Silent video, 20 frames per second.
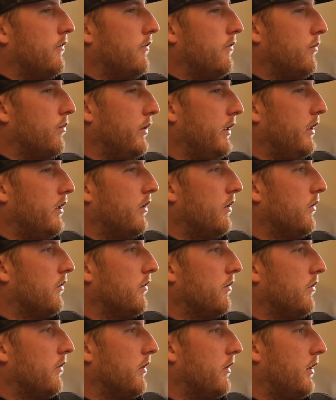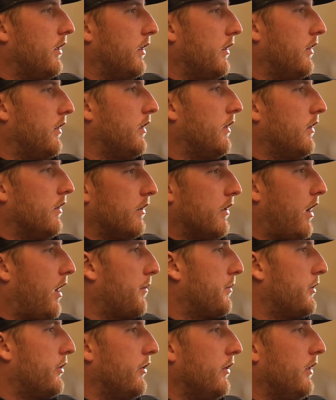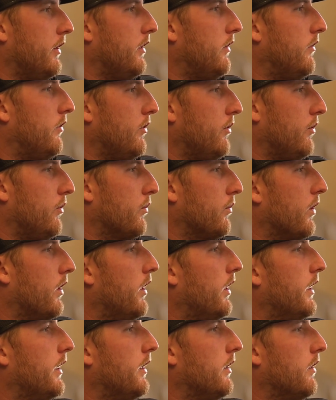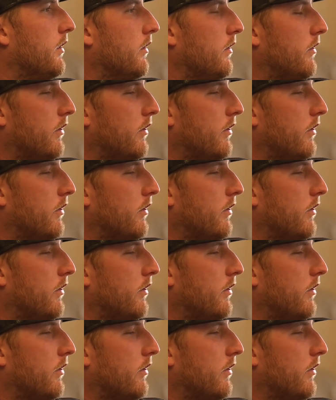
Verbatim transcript: season? We don't get the opportunity to run